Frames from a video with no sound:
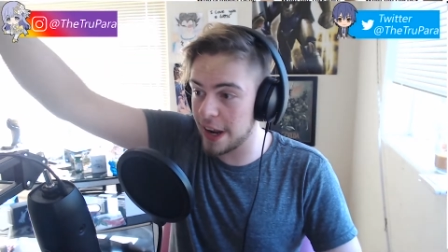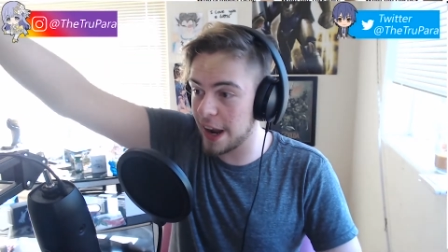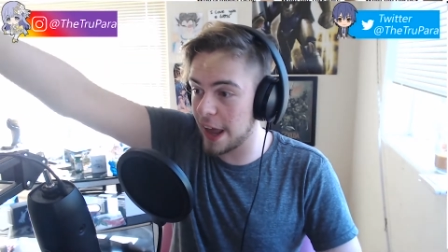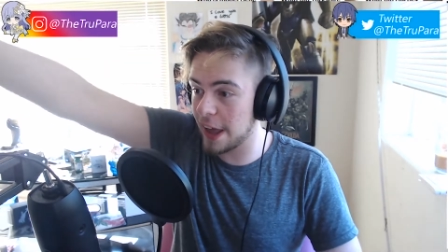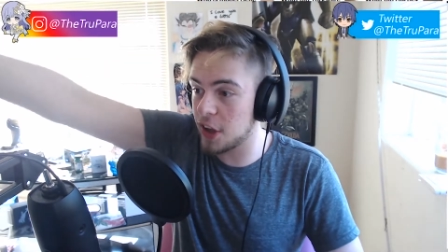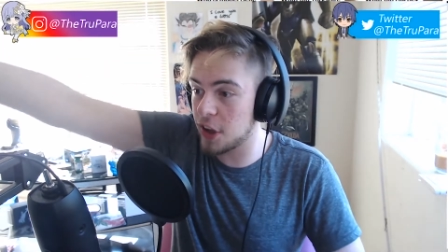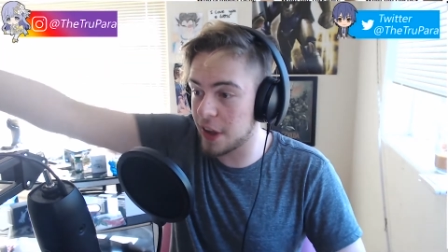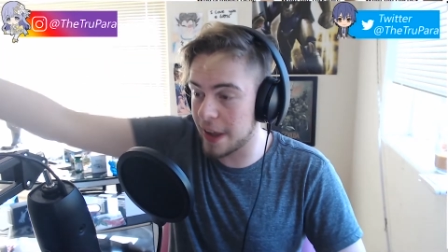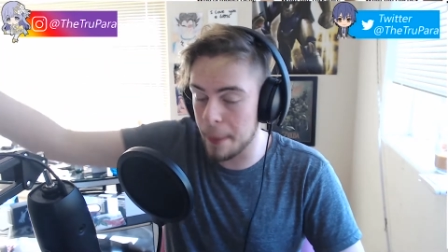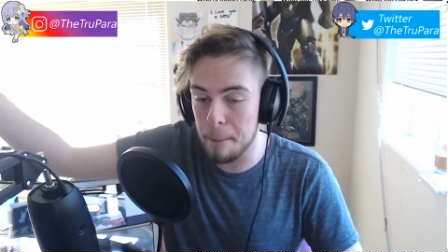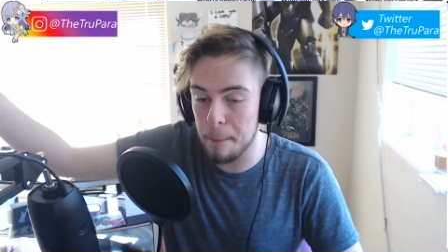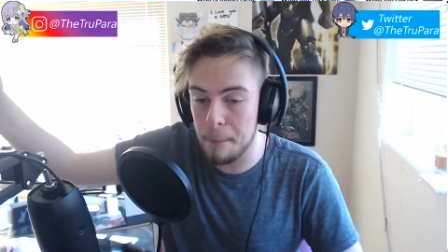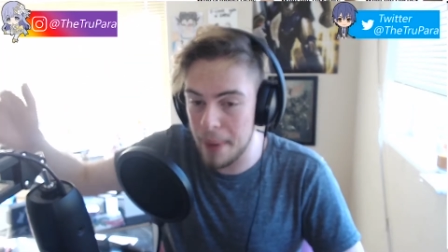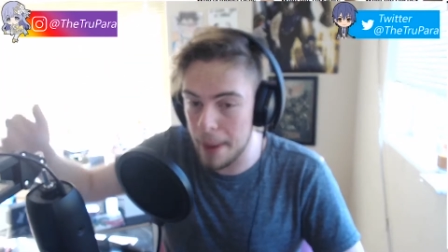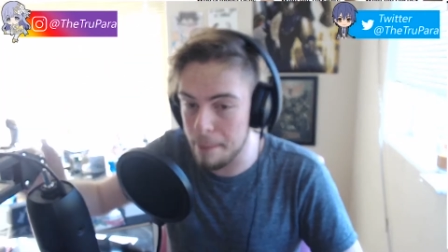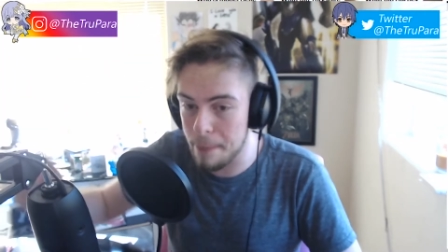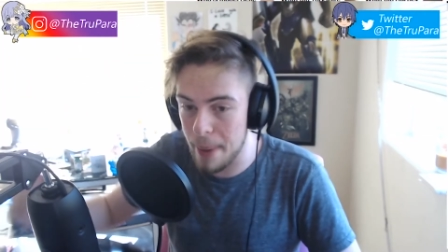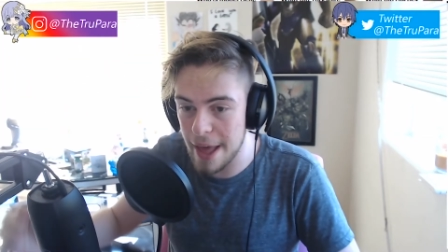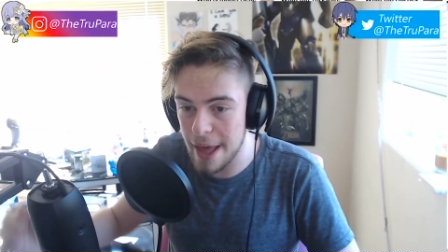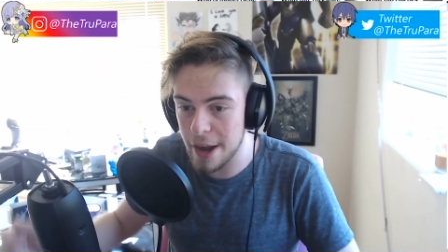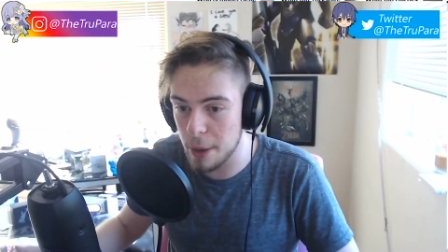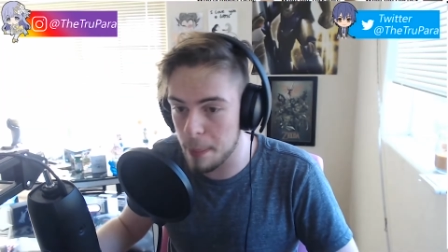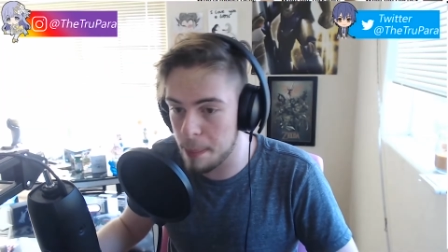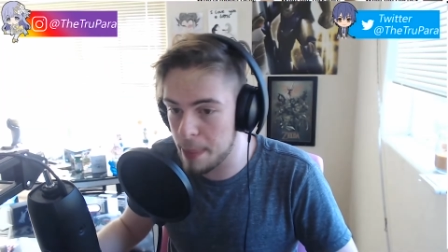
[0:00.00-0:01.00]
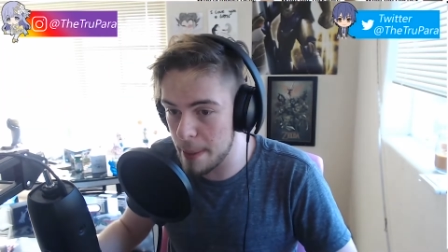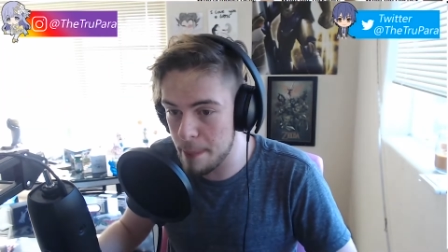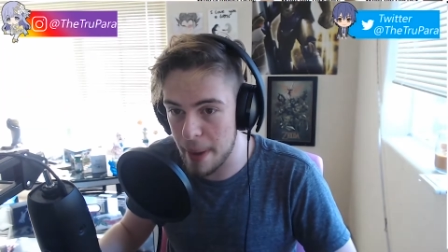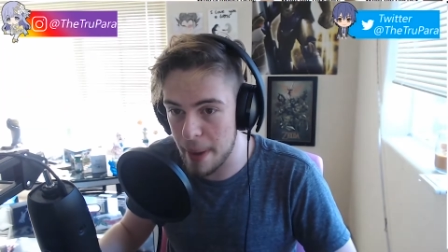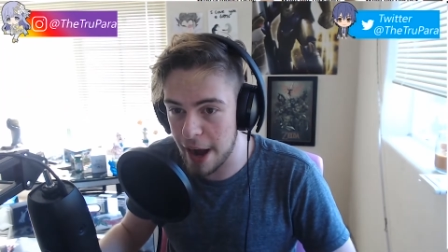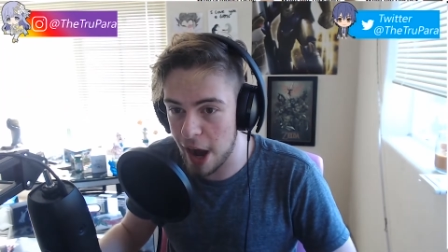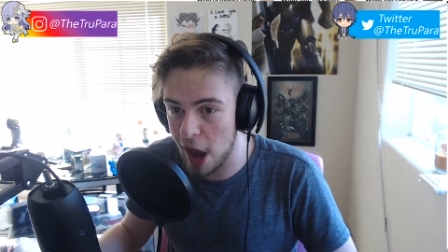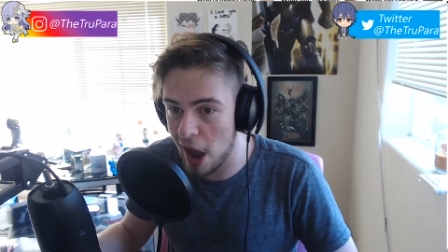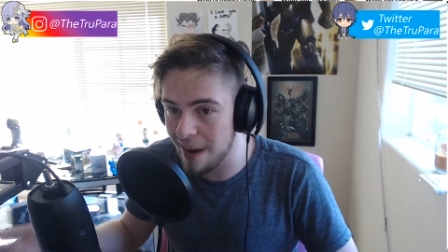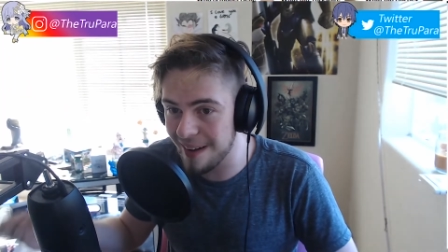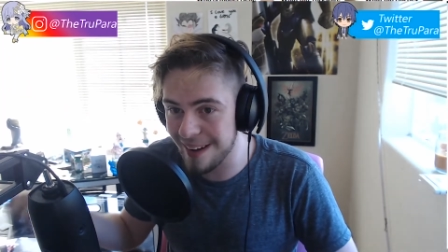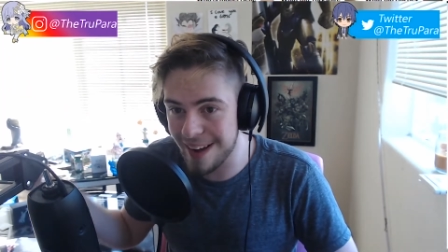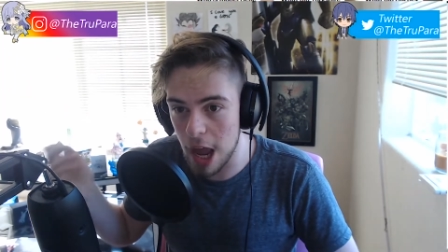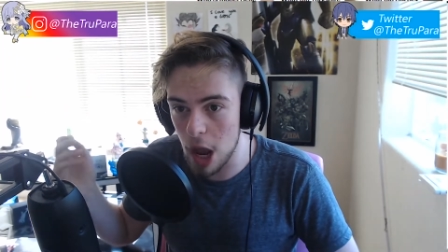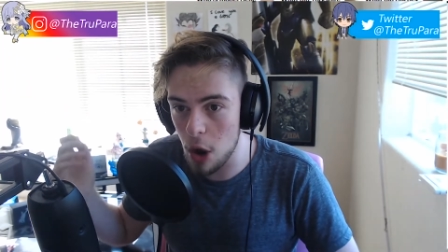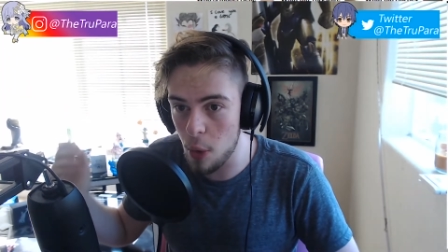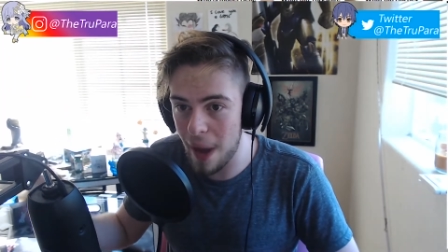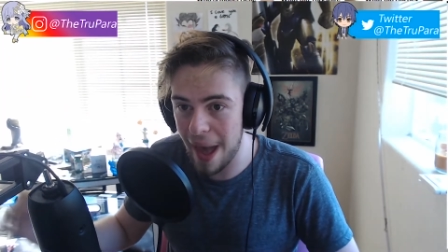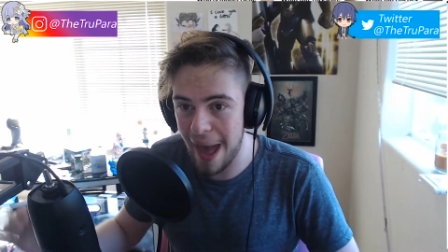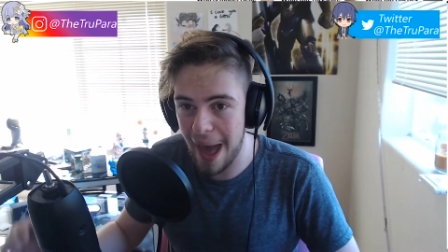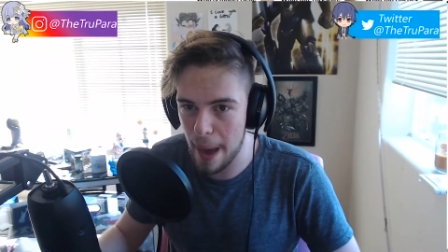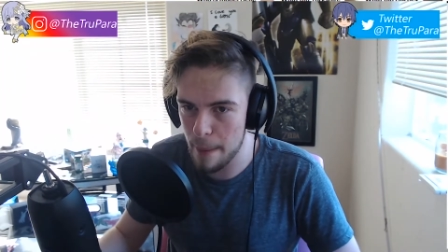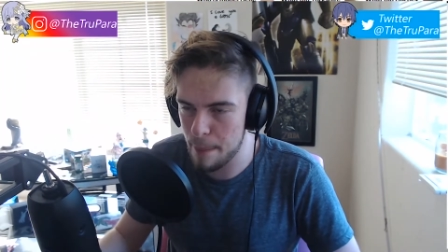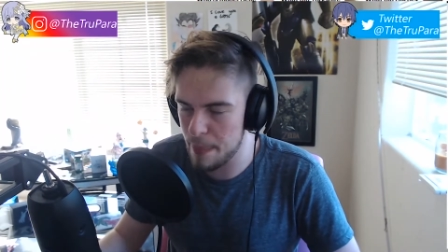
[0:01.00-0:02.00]
like it could be better, I don't care
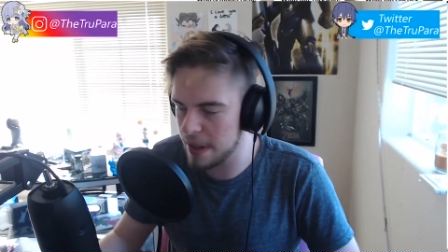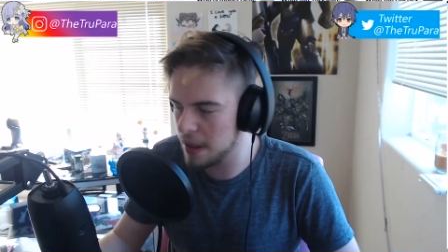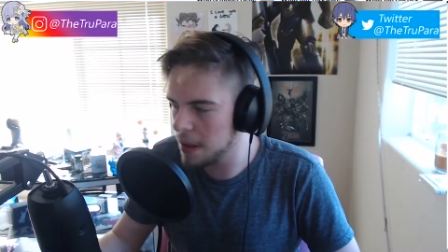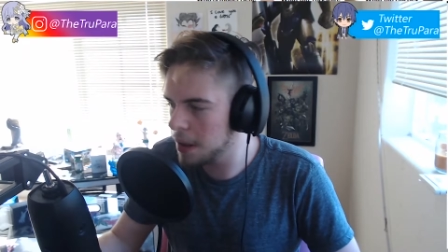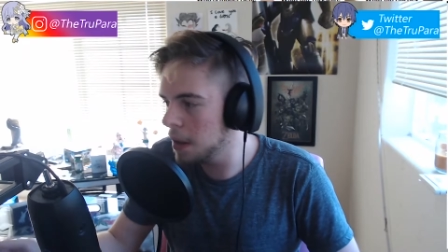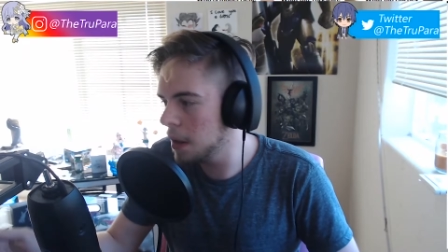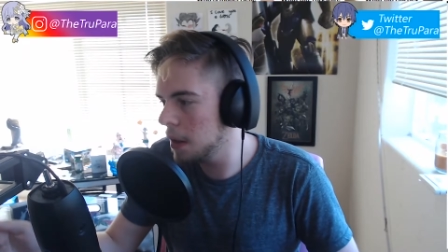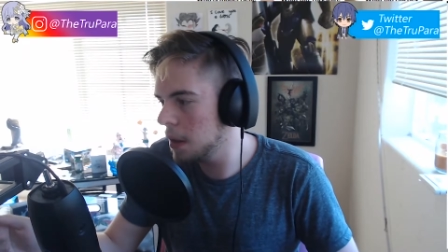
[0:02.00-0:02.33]
what happened.